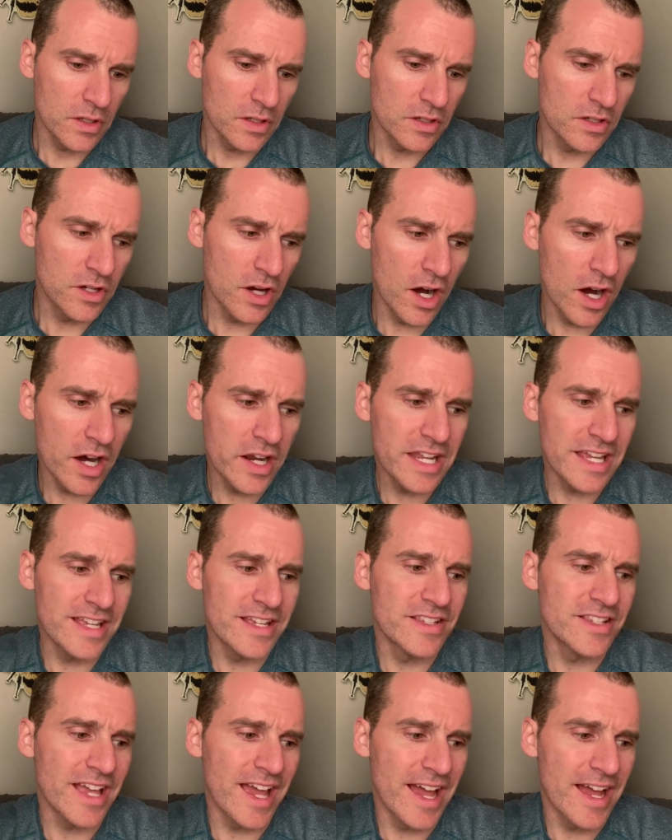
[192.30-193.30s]
God
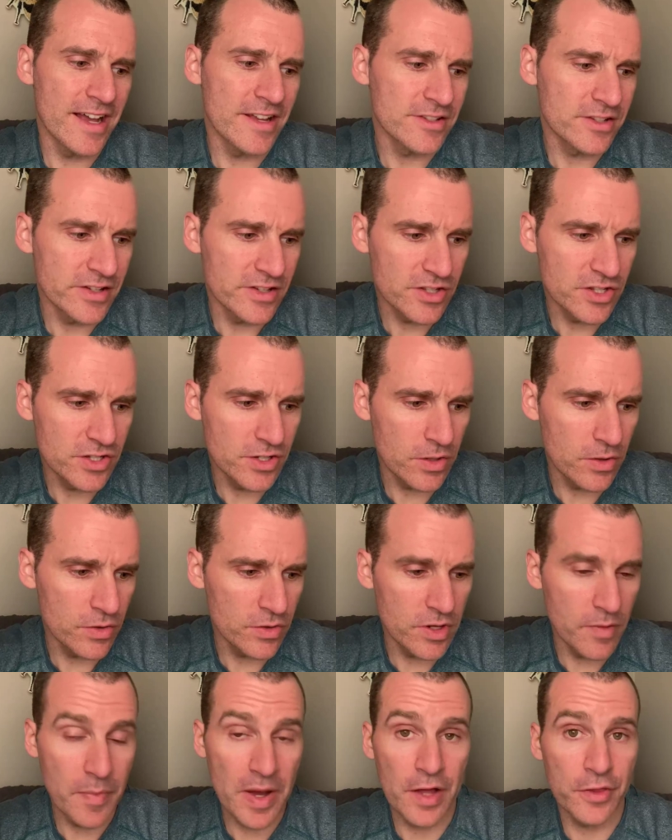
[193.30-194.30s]
is as
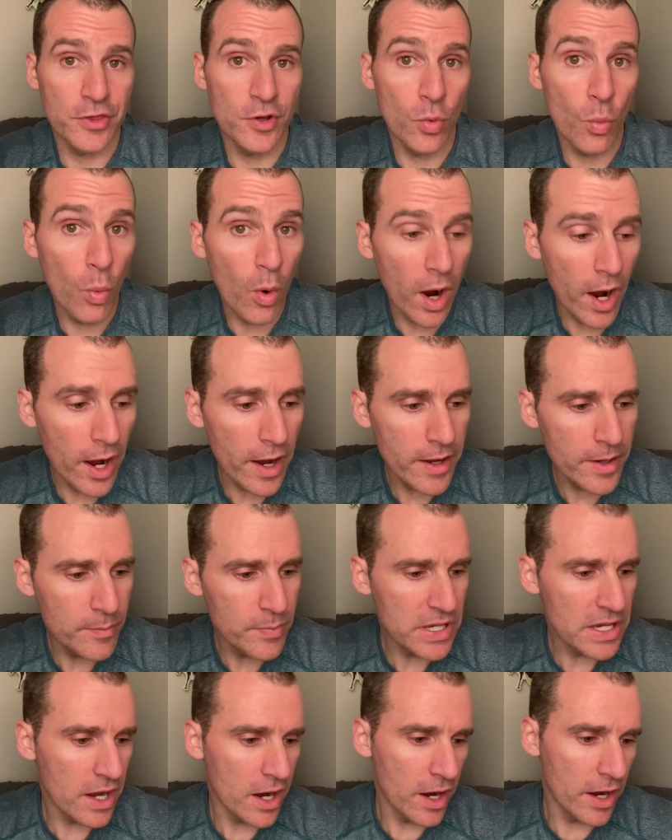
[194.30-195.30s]
concerned about the why
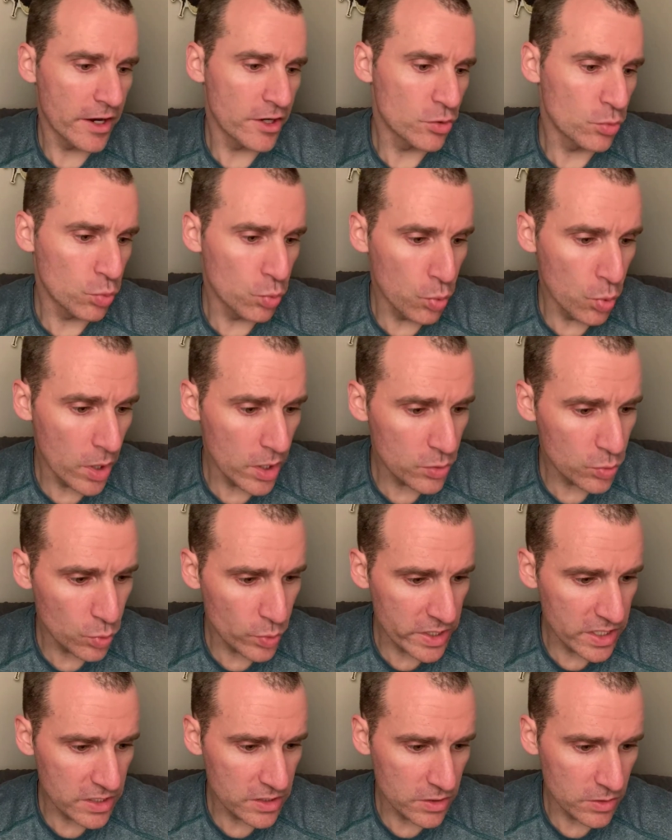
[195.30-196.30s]
behind what
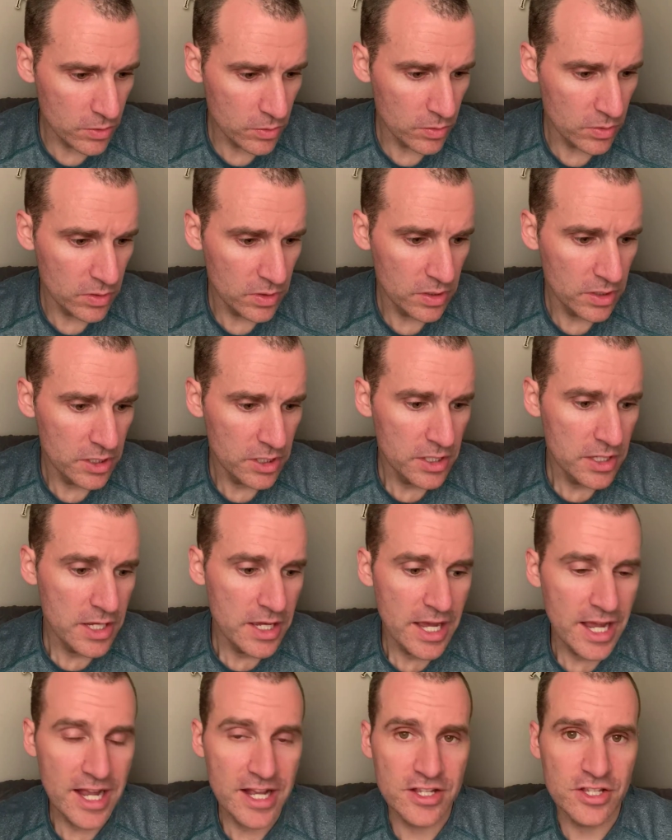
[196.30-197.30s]
we do
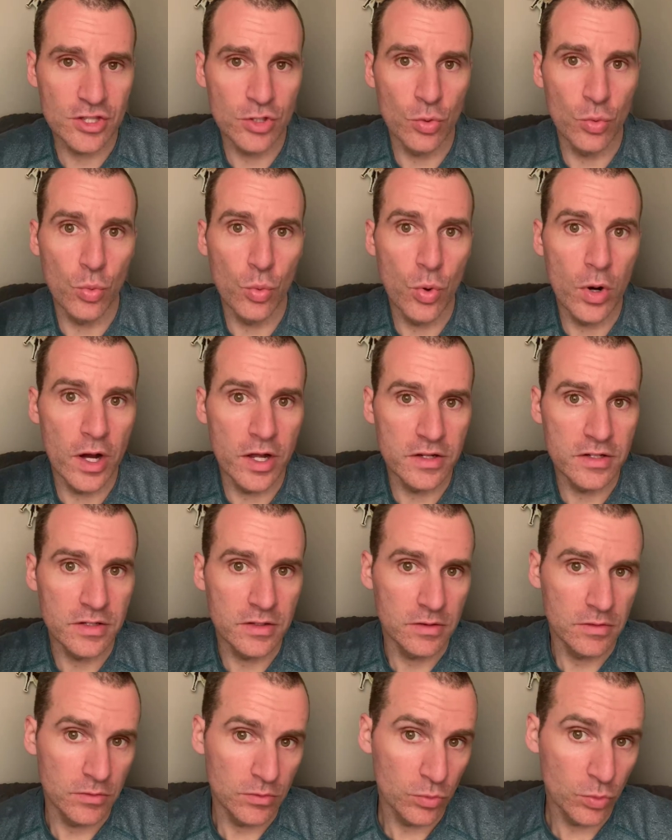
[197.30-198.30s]
as the what
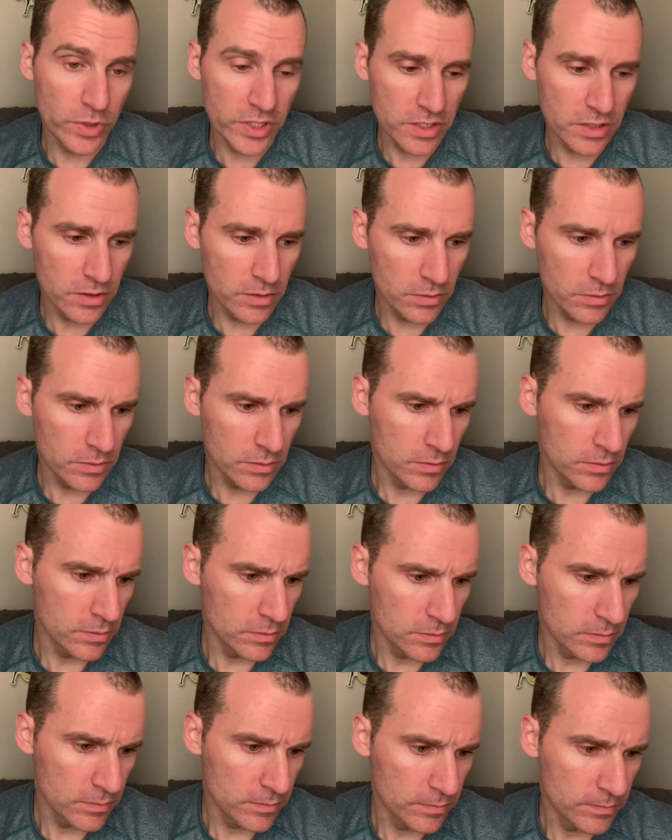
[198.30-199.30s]
we do.
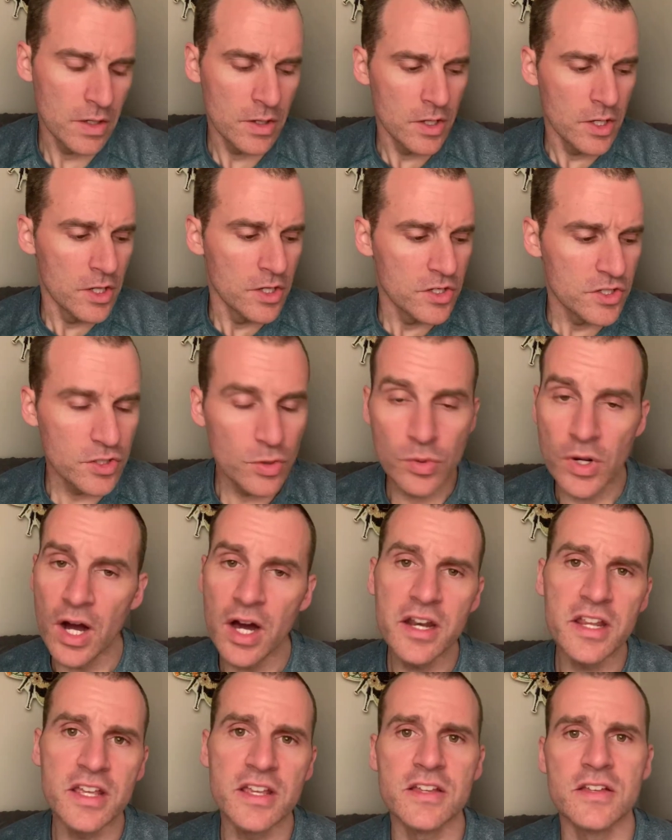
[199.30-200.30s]
So
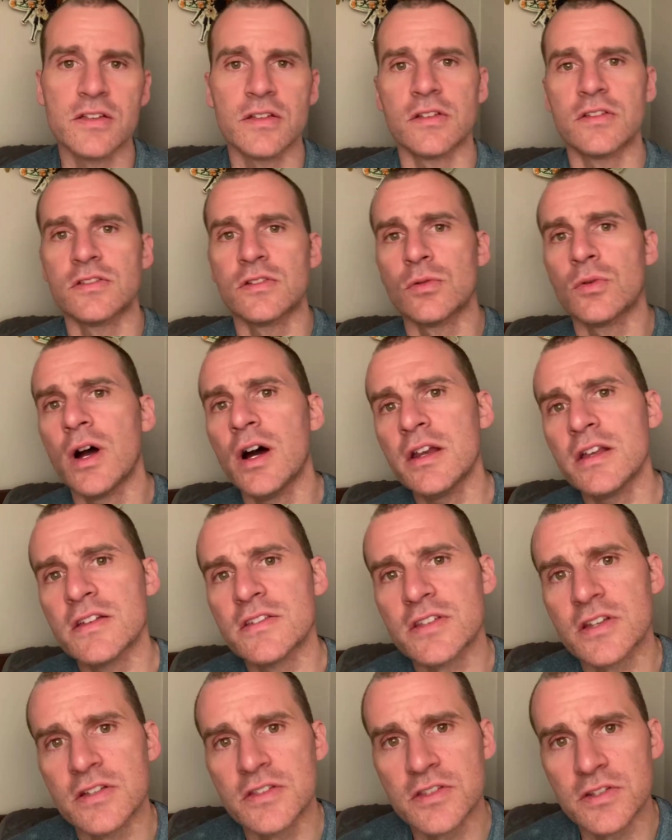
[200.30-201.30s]
God
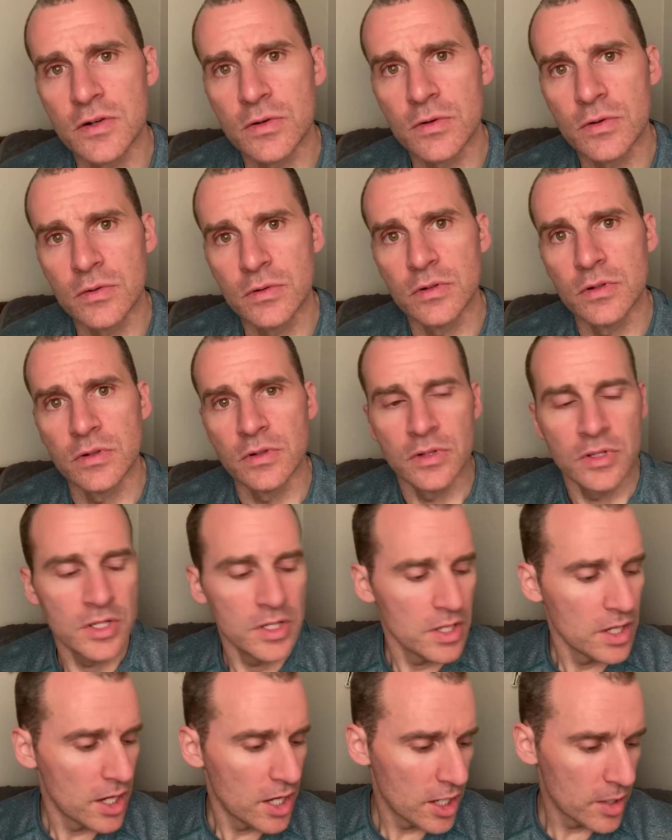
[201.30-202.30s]
is concerned
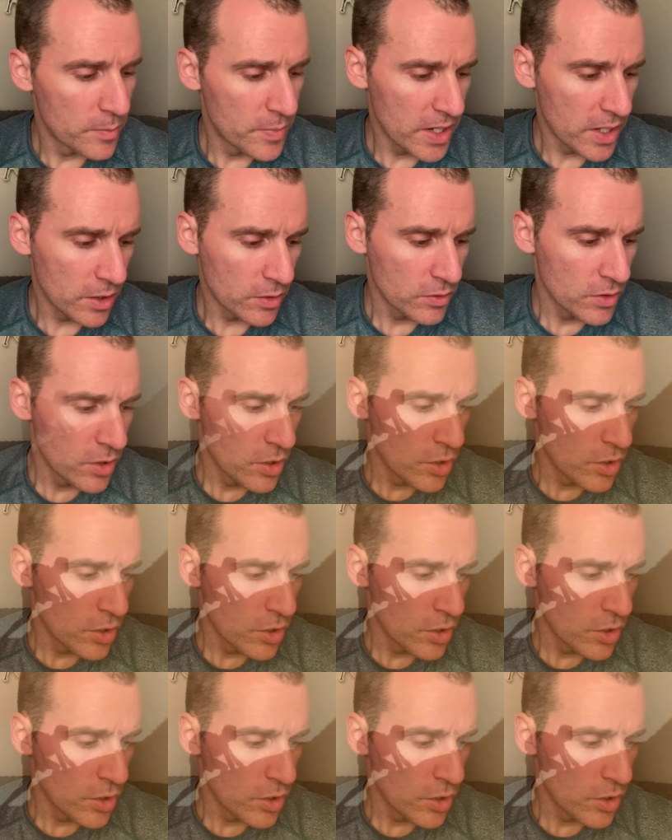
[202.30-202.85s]
about